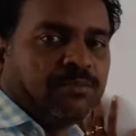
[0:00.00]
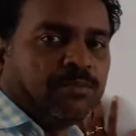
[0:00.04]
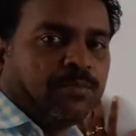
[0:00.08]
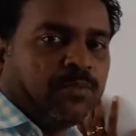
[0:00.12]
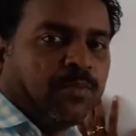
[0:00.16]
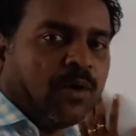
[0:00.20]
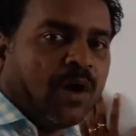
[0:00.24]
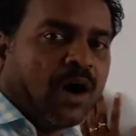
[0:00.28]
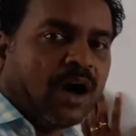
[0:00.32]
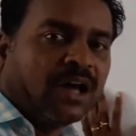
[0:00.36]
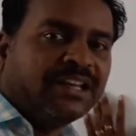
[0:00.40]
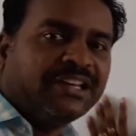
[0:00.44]

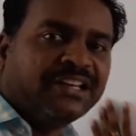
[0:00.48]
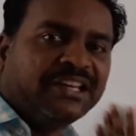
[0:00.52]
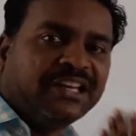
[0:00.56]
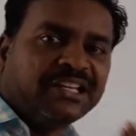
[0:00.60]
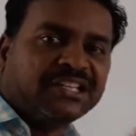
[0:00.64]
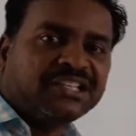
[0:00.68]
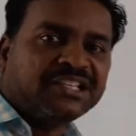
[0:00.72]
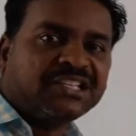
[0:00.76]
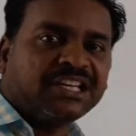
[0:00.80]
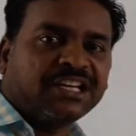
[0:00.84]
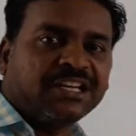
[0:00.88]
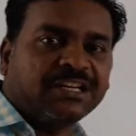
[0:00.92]

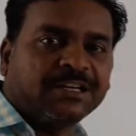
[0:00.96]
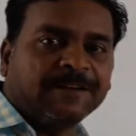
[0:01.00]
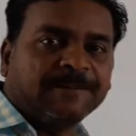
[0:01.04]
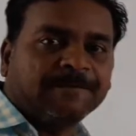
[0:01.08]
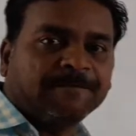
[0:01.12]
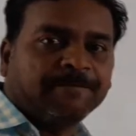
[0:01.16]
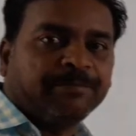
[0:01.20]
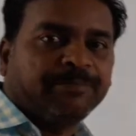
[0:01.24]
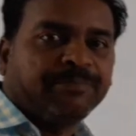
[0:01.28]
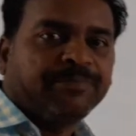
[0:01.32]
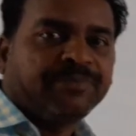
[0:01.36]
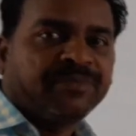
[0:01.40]

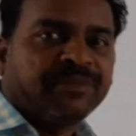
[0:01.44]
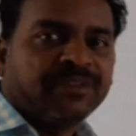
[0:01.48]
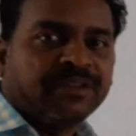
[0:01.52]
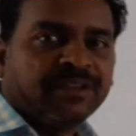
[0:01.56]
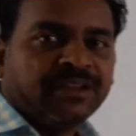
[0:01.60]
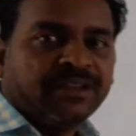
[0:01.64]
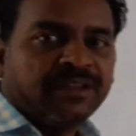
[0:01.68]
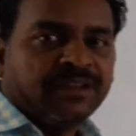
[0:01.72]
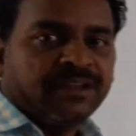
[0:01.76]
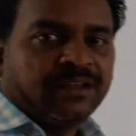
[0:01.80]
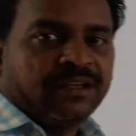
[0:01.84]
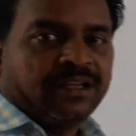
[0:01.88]
pollination,
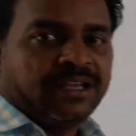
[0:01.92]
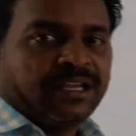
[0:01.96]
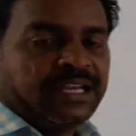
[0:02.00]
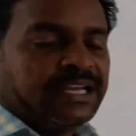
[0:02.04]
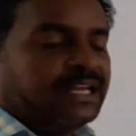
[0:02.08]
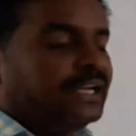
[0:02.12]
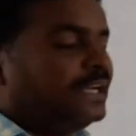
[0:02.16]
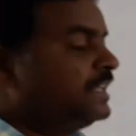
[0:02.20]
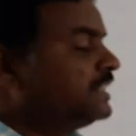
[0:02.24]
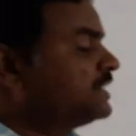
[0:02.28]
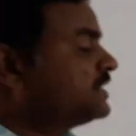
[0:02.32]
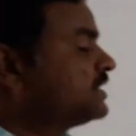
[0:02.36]

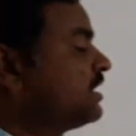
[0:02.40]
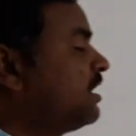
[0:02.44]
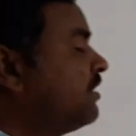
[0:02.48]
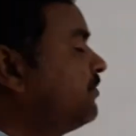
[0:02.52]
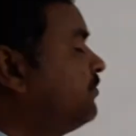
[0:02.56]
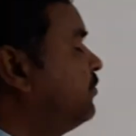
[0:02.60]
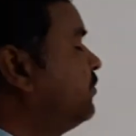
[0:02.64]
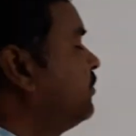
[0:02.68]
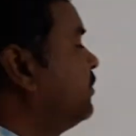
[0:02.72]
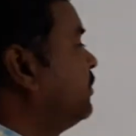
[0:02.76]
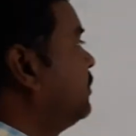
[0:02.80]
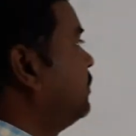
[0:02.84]
it is
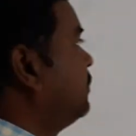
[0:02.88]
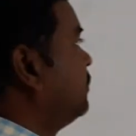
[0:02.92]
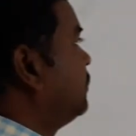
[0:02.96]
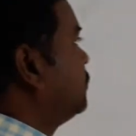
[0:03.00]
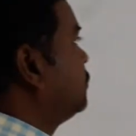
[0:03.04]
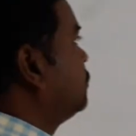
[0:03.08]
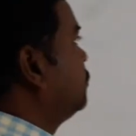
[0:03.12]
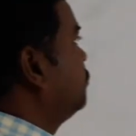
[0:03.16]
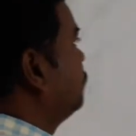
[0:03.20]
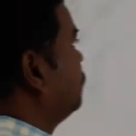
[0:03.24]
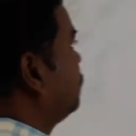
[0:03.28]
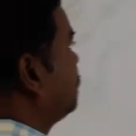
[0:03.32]

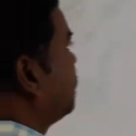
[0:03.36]
of two